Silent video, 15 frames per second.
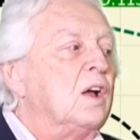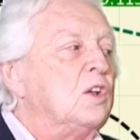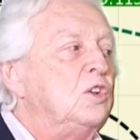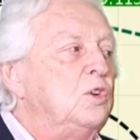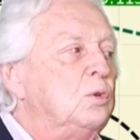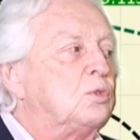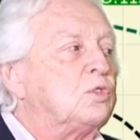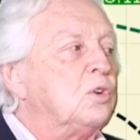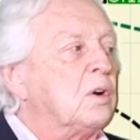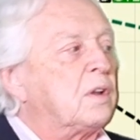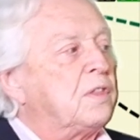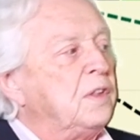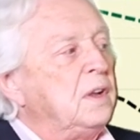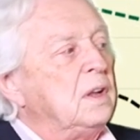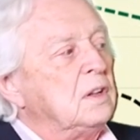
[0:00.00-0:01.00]
You
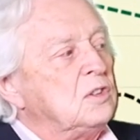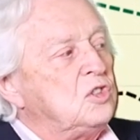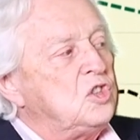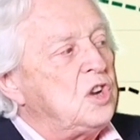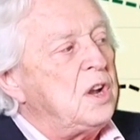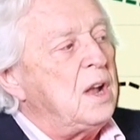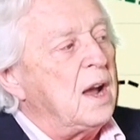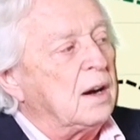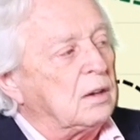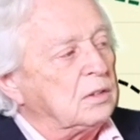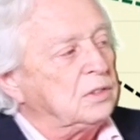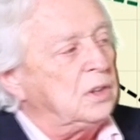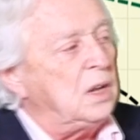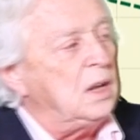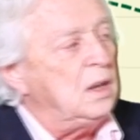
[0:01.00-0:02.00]
took the
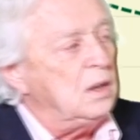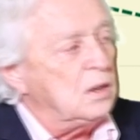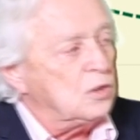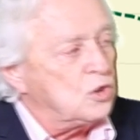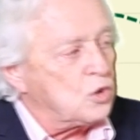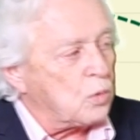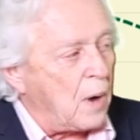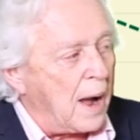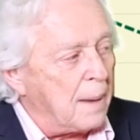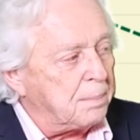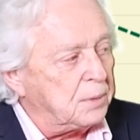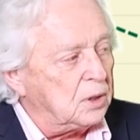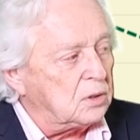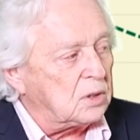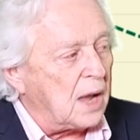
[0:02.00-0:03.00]
GLD,
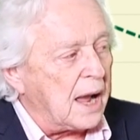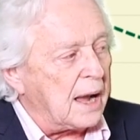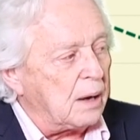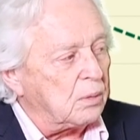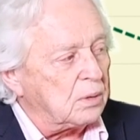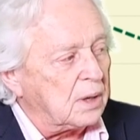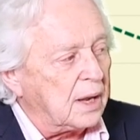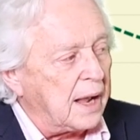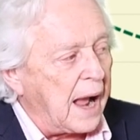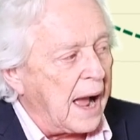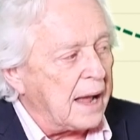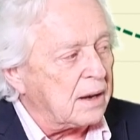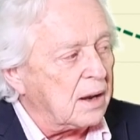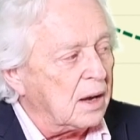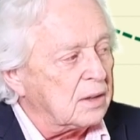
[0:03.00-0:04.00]
dropped it down,
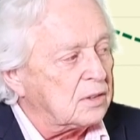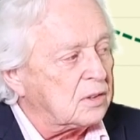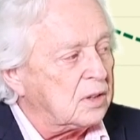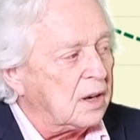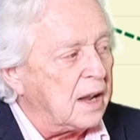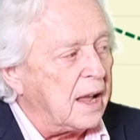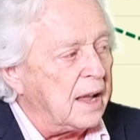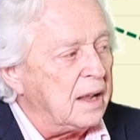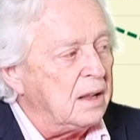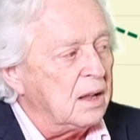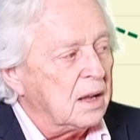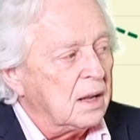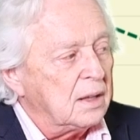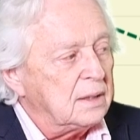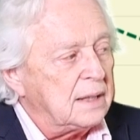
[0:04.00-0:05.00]
got today
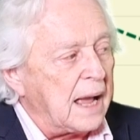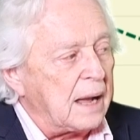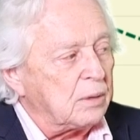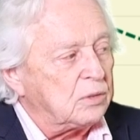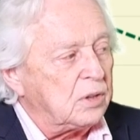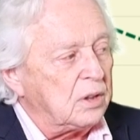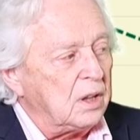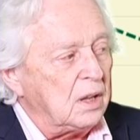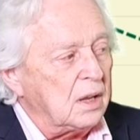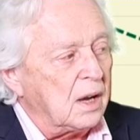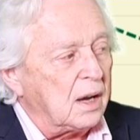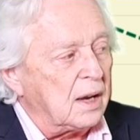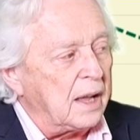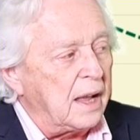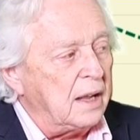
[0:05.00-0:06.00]
down to the
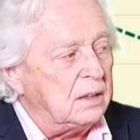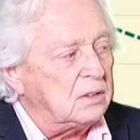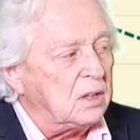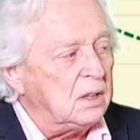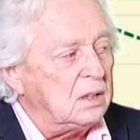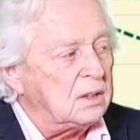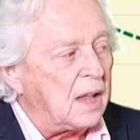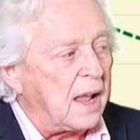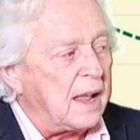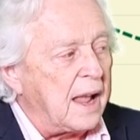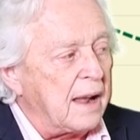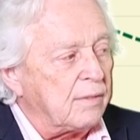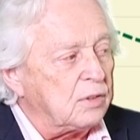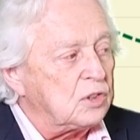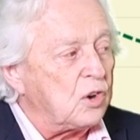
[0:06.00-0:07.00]

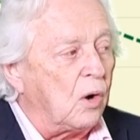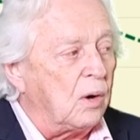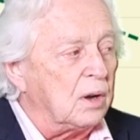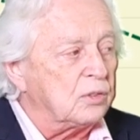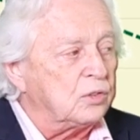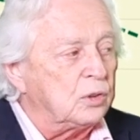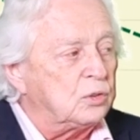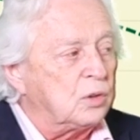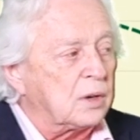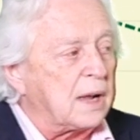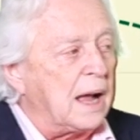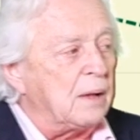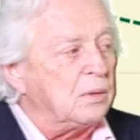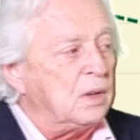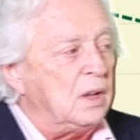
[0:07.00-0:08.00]
18-day average. Also took
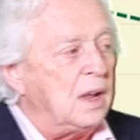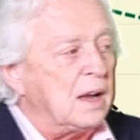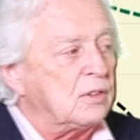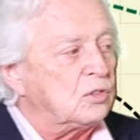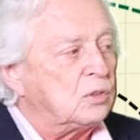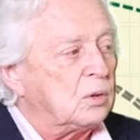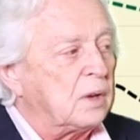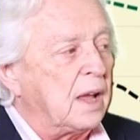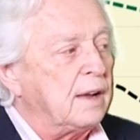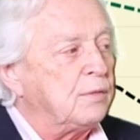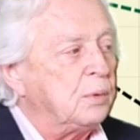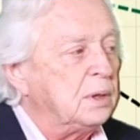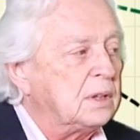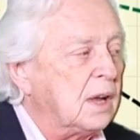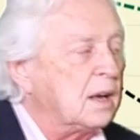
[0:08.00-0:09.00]
out yesterday.
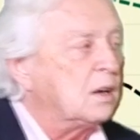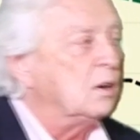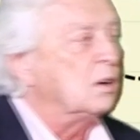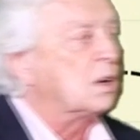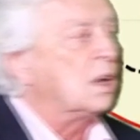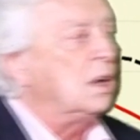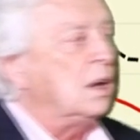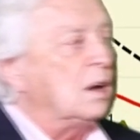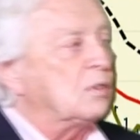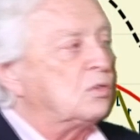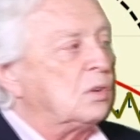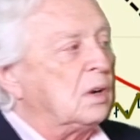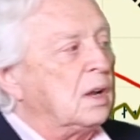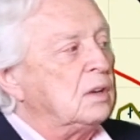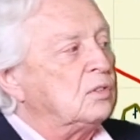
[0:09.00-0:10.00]
If we take a look at
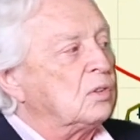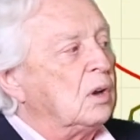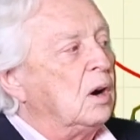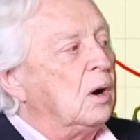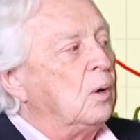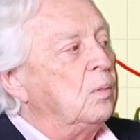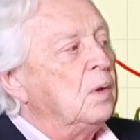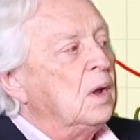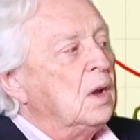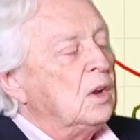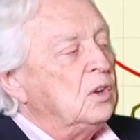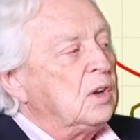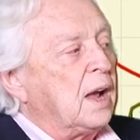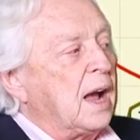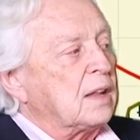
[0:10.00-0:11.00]
yesterday's low,
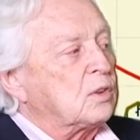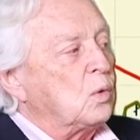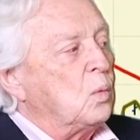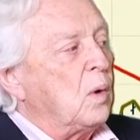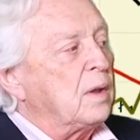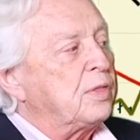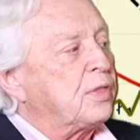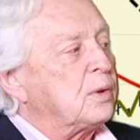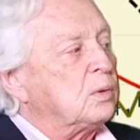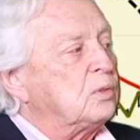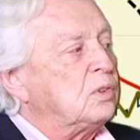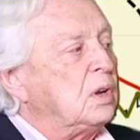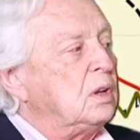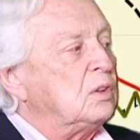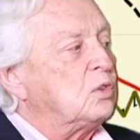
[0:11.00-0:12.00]
you got to
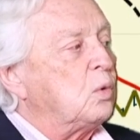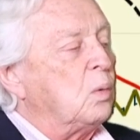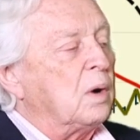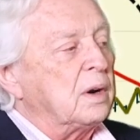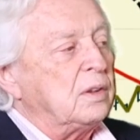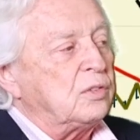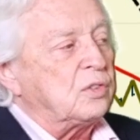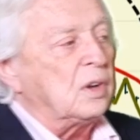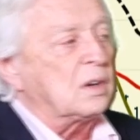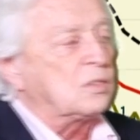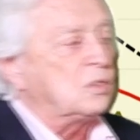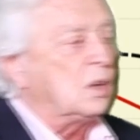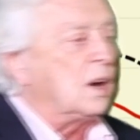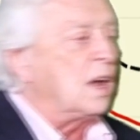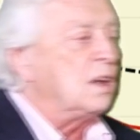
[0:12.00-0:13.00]

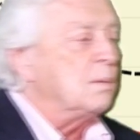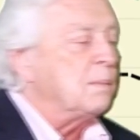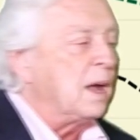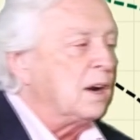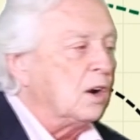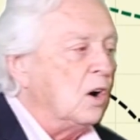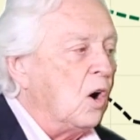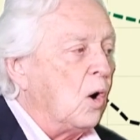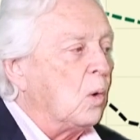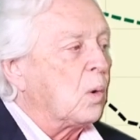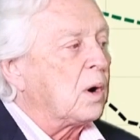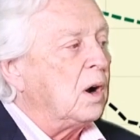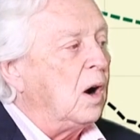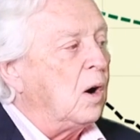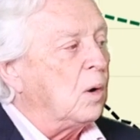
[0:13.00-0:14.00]
113.26. Today you made a
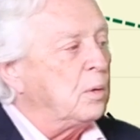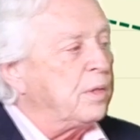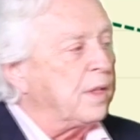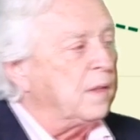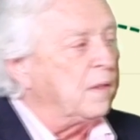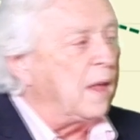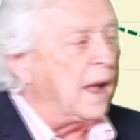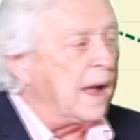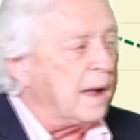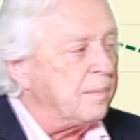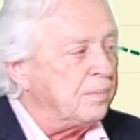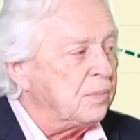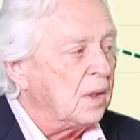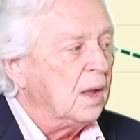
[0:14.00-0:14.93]
lower low than that.